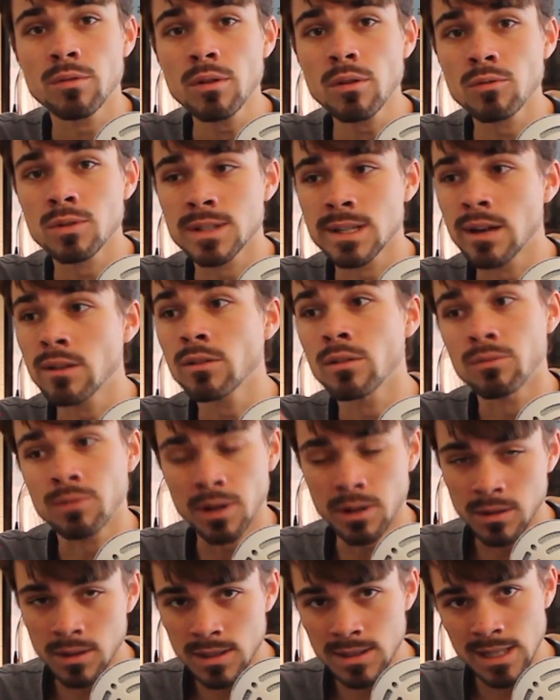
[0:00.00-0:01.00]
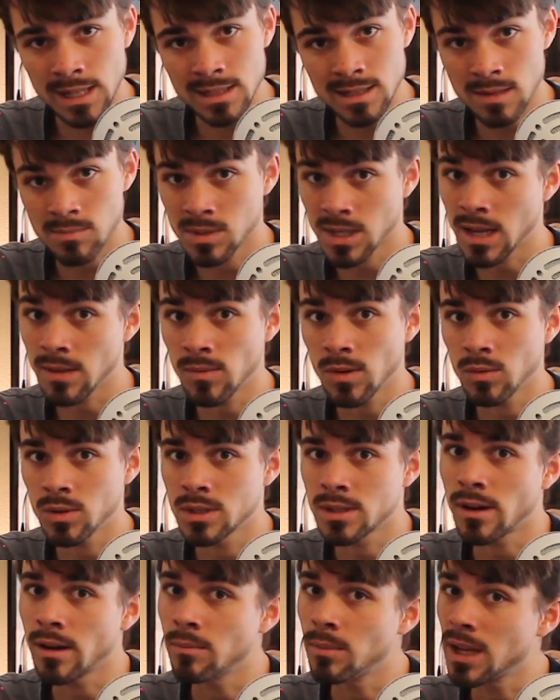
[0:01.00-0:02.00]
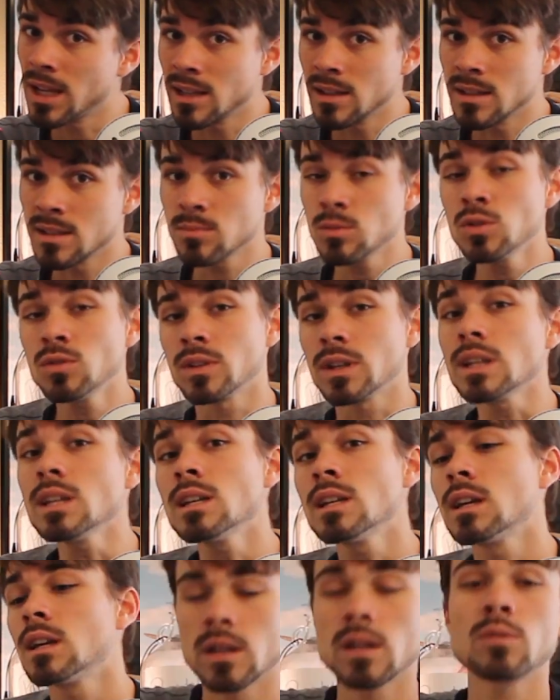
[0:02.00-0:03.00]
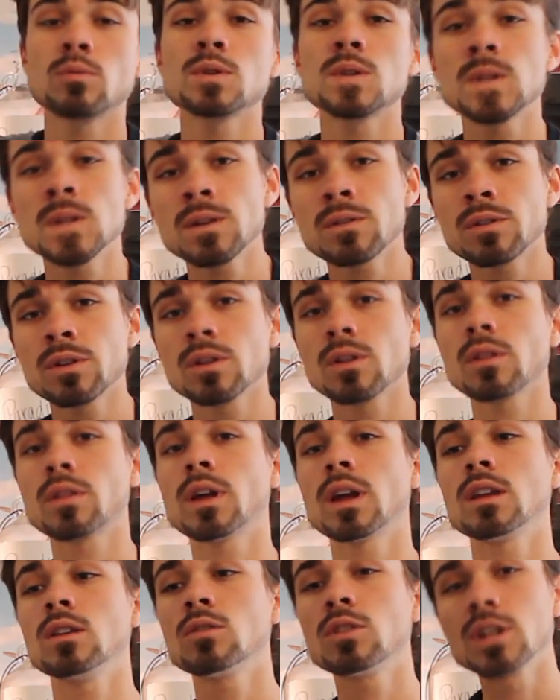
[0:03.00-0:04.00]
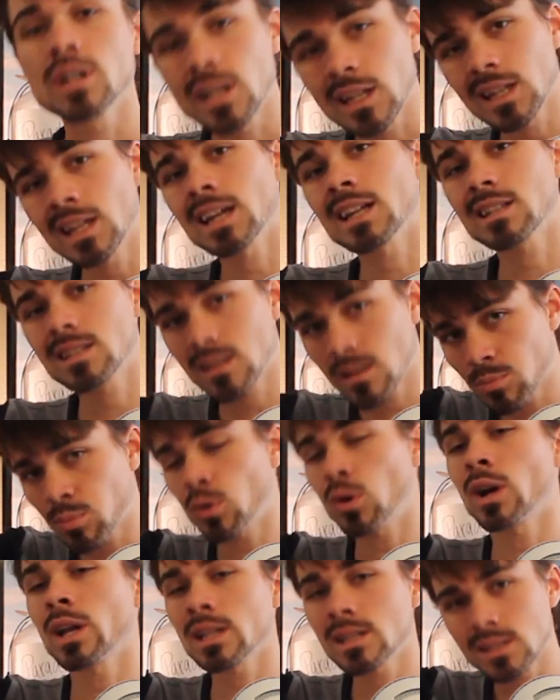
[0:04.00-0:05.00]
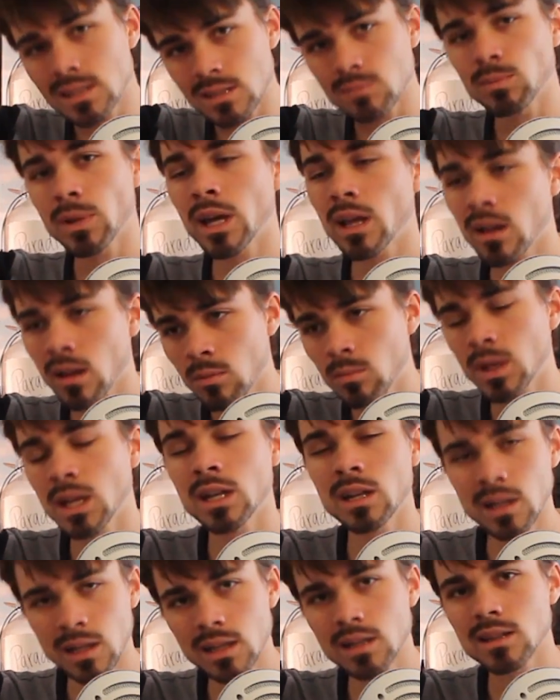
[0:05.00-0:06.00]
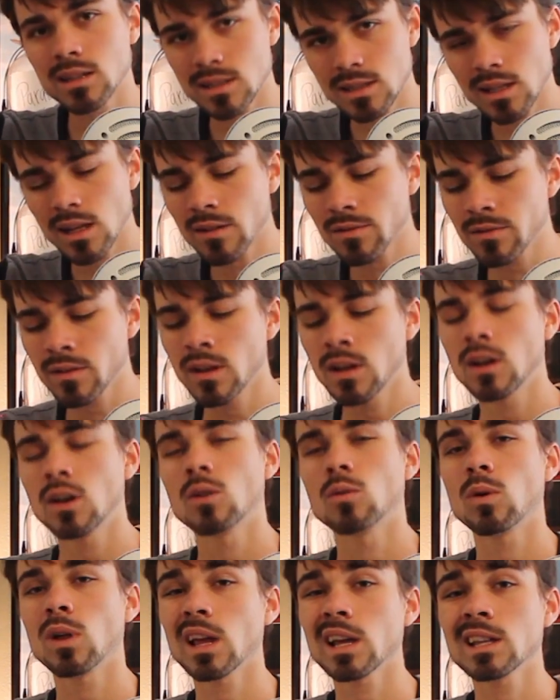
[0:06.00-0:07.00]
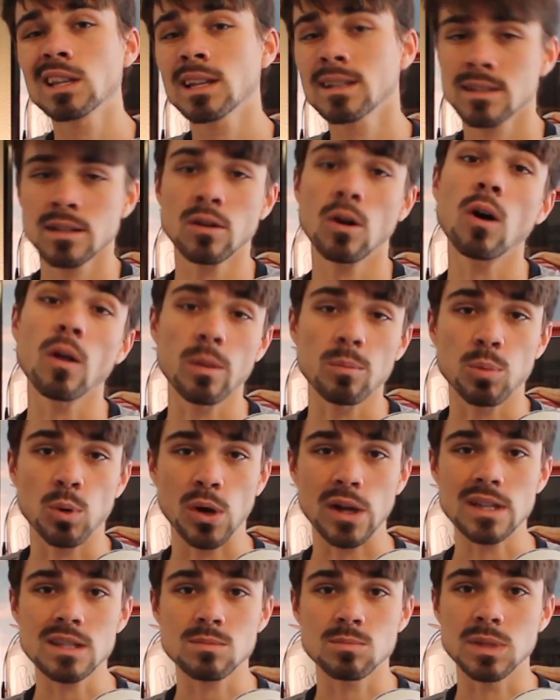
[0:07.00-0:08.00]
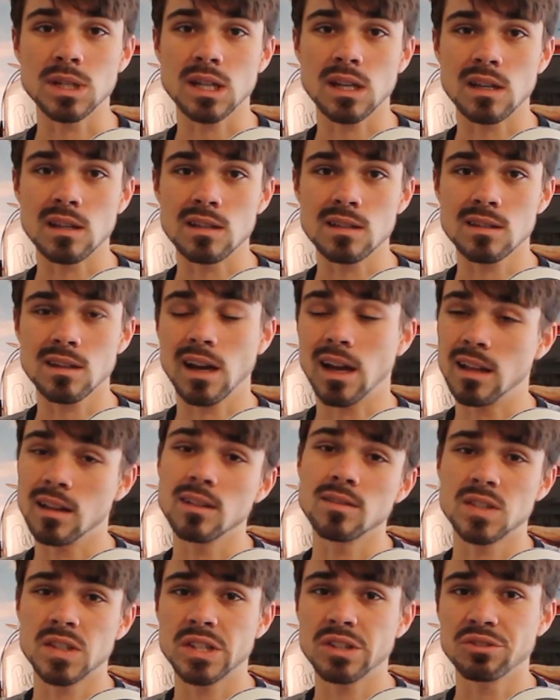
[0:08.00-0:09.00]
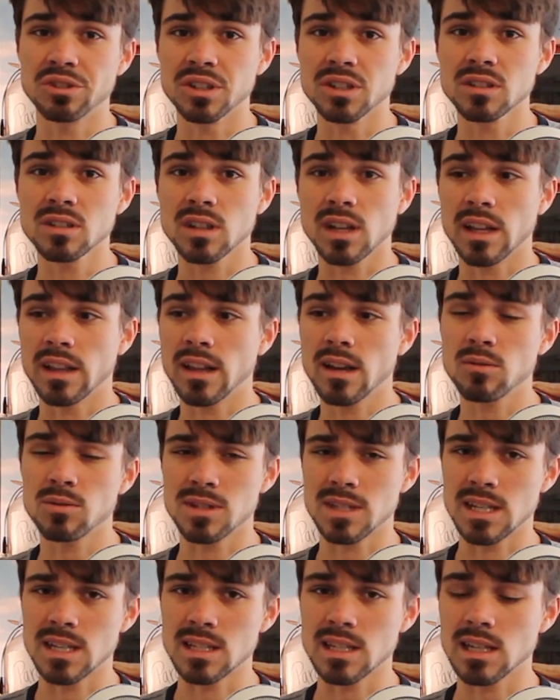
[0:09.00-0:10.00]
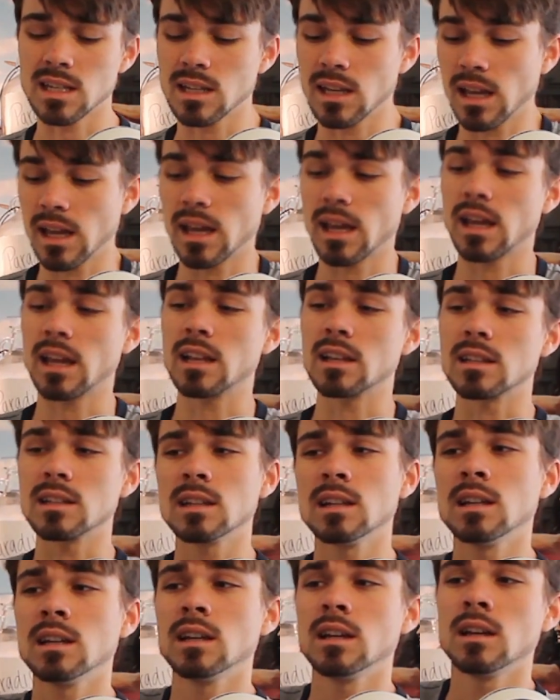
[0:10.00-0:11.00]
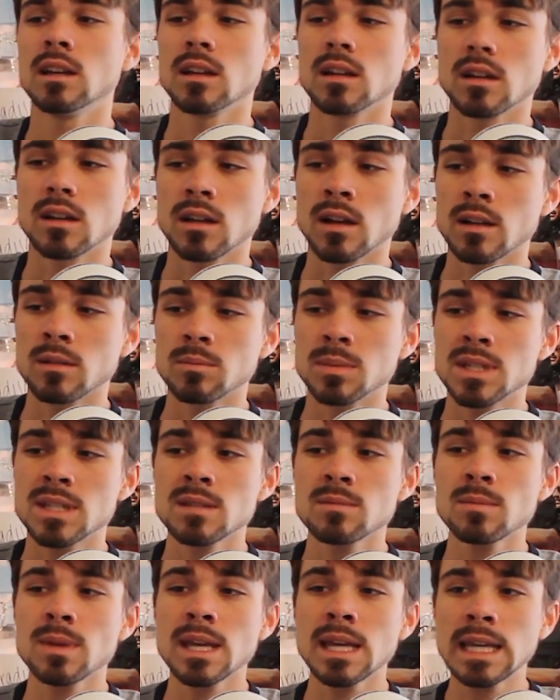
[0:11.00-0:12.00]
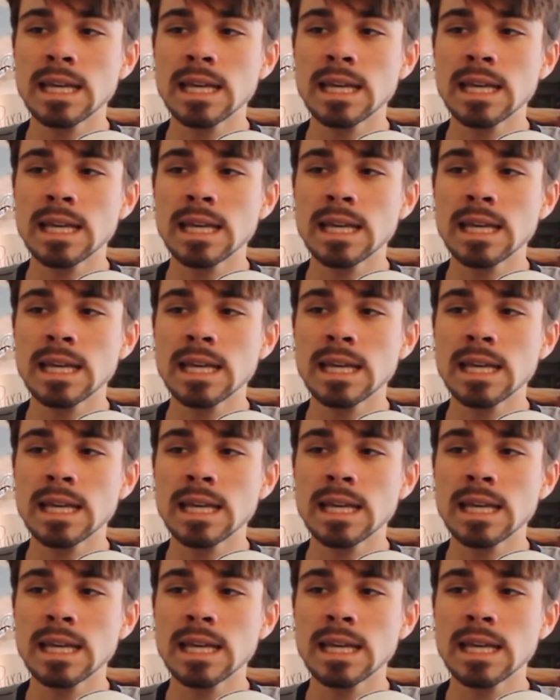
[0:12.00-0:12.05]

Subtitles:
3 was out, around the exact same time that we started making this movie, there was cereal that you could collect the points and mail them in and get the stuff. Well, I collected all the points because I love cereal, and that was easy, and got me some